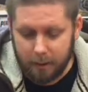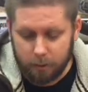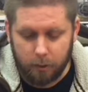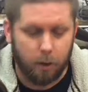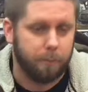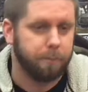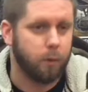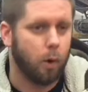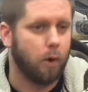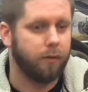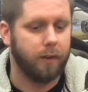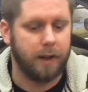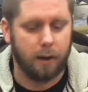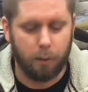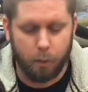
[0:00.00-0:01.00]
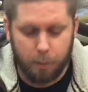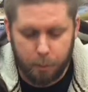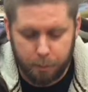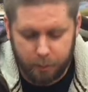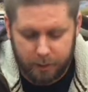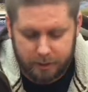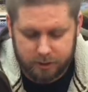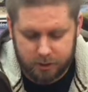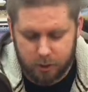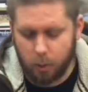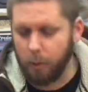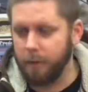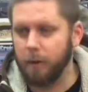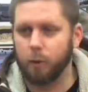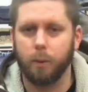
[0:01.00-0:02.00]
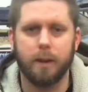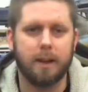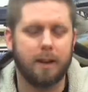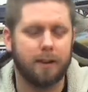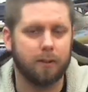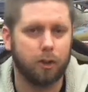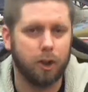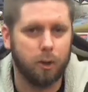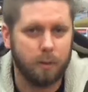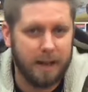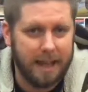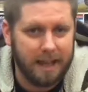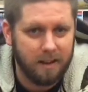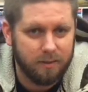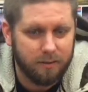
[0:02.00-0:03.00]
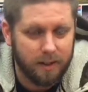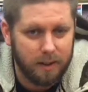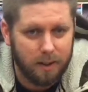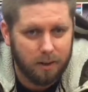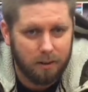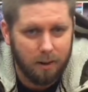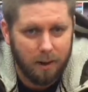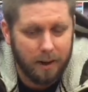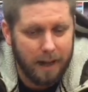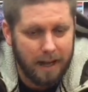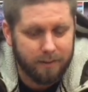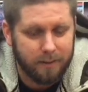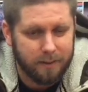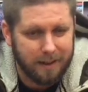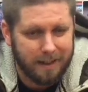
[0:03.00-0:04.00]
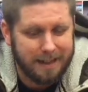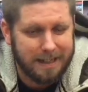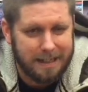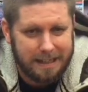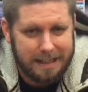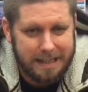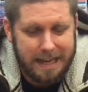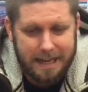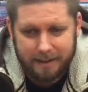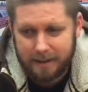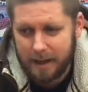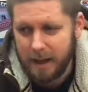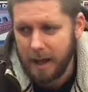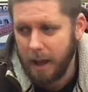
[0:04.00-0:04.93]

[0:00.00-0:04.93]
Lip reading: So hopefully get a little more production going this week, guys. A Q&A video. I haven't done it yet.